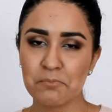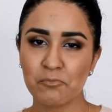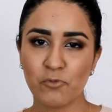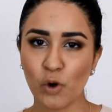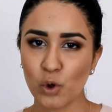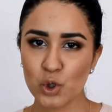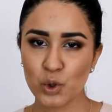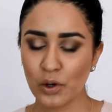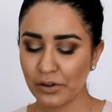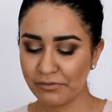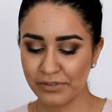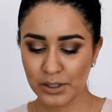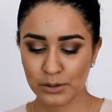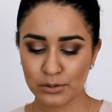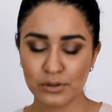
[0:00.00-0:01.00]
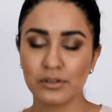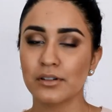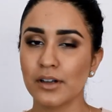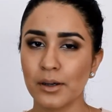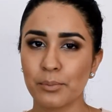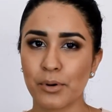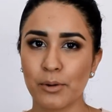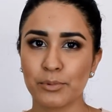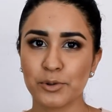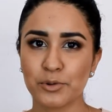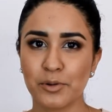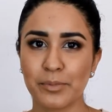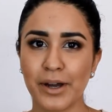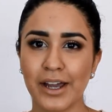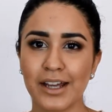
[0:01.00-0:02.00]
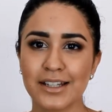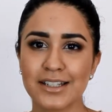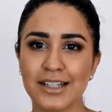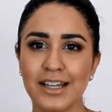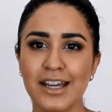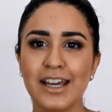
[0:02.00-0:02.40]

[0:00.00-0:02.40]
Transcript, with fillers: Volkswagen beetle, I probably will buy it.